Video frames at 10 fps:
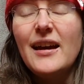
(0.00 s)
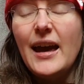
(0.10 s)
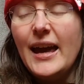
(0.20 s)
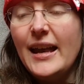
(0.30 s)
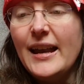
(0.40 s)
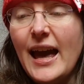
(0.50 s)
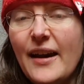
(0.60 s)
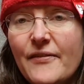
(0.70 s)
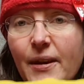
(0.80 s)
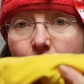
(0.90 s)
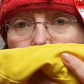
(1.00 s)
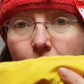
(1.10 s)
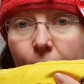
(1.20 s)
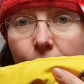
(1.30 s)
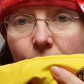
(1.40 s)
and have them
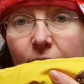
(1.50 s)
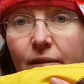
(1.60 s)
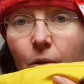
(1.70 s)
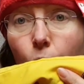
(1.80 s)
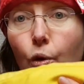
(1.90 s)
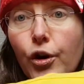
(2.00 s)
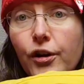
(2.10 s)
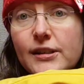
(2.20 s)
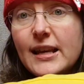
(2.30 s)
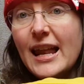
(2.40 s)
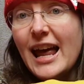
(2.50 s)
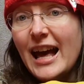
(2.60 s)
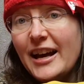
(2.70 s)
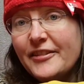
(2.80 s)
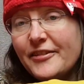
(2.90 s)
build words and
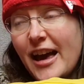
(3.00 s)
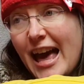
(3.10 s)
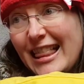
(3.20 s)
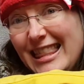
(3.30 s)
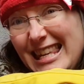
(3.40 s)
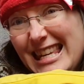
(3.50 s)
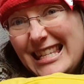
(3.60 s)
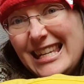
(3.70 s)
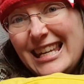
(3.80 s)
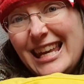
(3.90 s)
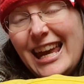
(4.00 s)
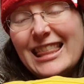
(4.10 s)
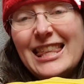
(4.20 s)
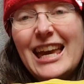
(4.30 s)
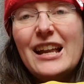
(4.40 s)
have ed
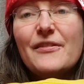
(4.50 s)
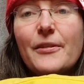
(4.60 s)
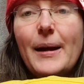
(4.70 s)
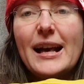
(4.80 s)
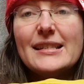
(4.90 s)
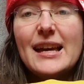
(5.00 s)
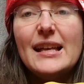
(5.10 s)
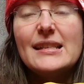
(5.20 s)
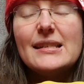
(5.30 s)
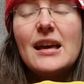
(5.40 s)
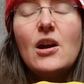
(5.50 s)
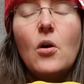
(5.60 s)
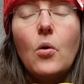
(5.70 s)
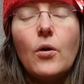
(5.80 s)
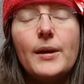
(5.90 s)
at the end for past tense,
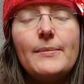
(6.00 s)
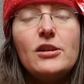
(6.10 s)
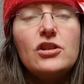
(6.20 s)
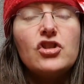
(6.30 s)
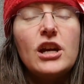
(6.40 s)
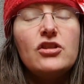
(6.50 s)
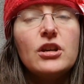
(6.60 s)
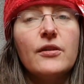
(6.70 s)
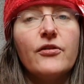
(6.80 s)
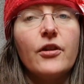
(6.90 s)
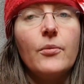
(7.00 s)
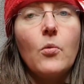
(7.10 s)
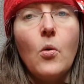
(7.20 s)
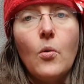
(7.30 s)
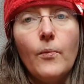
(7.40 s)
or maybe changing
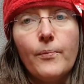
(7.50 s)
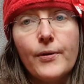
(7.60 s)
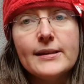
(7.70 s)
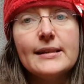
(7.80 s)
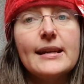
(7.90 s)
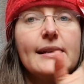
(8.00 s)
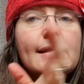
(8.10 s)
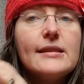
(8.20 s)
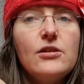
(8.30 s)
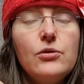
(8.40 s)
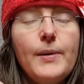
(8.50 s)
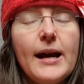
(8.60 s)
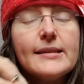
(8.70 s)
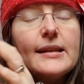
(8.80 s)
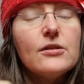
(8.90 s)
from present tense to
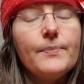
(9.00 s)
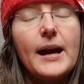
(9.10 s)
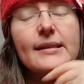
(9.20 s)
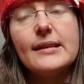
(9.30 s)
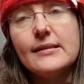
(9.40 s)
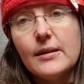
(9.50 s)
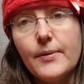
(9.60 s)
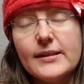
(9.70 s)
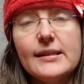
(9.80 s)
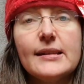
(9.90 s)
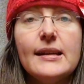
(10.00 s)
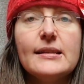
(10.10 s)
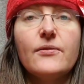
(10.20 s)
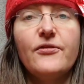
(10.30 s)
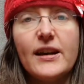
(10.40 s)
past tense or past tense to present
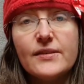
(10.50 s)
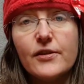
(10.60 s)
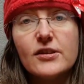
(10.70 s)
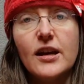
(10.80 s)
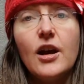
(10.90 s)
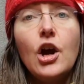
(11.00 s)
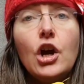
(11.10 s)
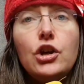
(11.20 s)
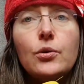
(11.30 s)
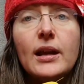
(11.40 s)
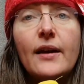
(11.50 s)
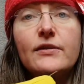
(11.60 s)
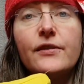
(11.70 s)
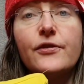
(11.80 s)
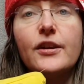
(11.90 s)
tense, vice versa. You could have
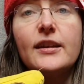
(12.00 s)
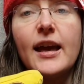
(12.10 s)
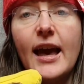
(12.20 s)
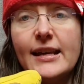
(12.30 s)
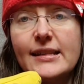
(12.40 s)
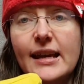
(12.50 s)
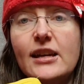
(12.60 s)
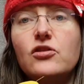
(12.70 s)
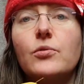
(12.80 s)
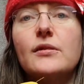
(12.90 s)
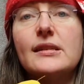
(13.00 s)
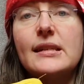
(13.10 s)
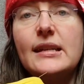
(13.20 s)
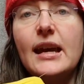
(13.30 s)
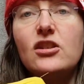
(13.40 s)
different sh words,
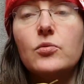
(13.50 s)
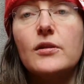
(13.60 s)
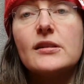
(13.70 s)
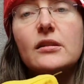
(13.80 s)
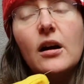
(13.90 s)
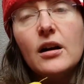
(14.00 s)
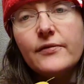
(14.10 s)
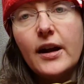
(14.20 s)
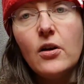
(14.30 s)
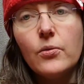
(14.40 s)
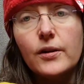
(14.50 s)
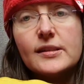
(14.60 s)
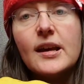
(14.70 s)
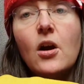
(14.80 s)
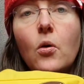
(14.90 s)
ch words, long vowel
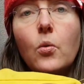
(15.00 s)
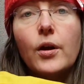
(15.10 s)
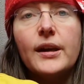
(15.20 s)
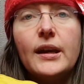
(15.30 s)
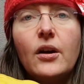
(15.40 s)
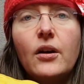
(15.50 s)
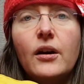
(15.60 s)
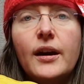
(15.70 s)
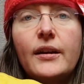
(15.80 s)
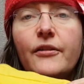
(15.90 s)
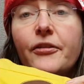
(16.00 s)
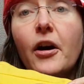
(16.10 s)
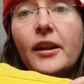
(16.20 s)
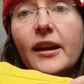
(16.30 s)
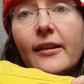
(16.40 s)
words, working on
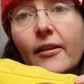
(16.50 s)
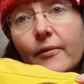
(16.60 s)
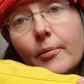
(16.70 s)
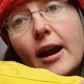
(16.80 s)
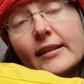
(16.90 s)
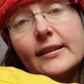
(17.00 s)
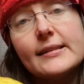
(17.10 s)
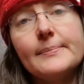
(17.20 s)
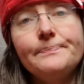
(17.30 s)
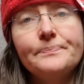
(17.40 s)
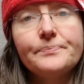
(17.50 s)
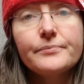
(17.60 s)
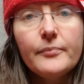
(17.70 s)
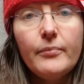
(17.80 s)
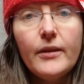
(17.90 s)
phonics practice.
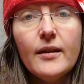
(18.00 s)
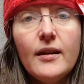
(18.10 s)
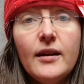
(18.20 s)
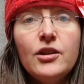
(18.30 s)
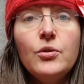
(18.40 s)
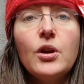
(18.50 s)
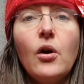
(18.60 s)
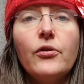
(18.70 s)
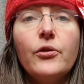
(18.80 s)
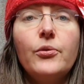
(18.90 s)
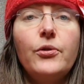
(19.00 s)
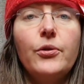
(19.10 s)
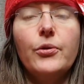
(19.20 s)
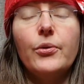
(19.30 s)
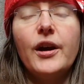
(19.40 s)
You could also
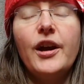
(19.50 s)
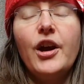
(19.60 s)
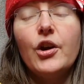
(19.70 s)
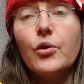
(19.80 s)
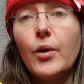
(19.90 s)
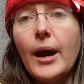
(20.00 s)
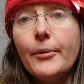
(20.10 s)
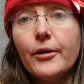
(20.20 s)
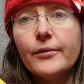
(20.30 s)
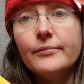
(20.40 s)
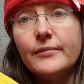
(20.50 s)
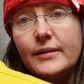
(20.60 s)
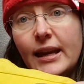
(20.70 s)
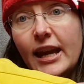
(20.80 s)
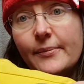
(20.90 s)
do grammar
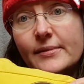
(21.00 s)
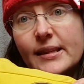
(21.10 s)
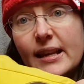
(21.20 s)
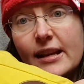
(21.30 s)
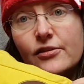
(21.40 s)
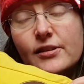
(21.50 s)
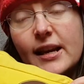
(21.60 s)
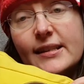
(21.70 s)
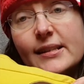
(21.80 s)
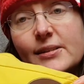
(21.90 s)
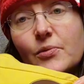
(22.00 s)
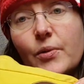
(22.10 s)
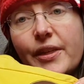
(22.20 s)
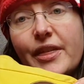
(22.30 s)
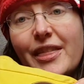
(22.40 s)
games and exercises
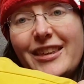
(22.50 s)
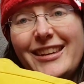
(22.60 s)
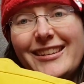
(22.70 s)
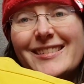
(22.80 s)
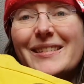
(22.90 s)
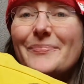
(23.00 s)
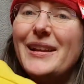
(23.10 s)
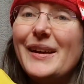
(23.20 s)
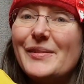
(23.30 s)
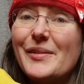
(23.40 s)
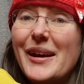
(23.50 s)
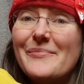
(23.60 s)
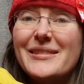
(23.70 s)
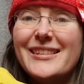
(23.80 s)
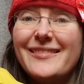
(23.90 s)
with these Bananagrams.